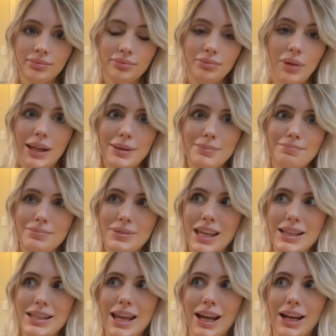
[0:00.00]

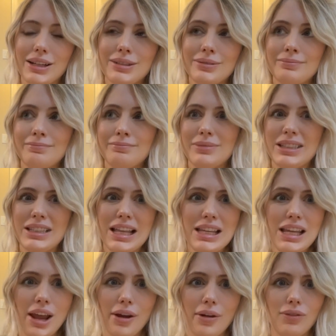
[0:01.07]

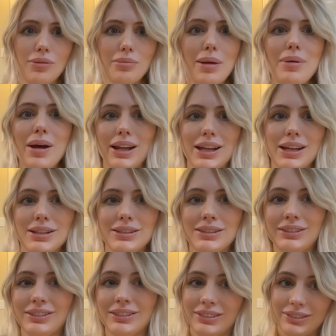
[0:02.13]
Skincare for my body.
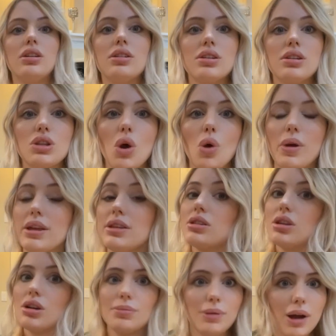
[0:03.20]
So is
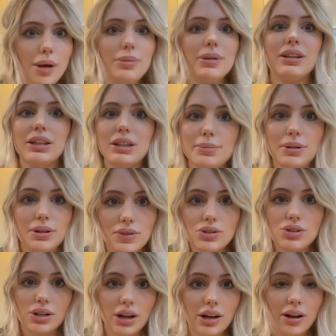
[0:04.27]
there probably a little bit of a
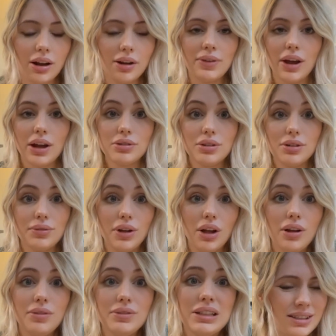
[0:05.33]
genetic factor
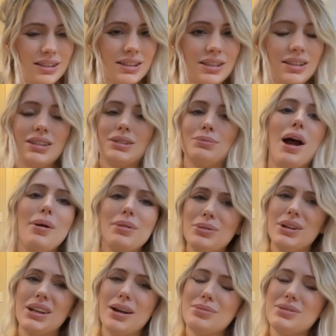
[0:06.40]
involved? It's probably when
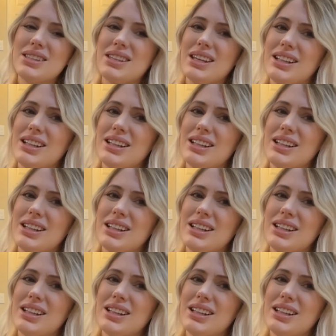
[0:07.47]
it comes to skin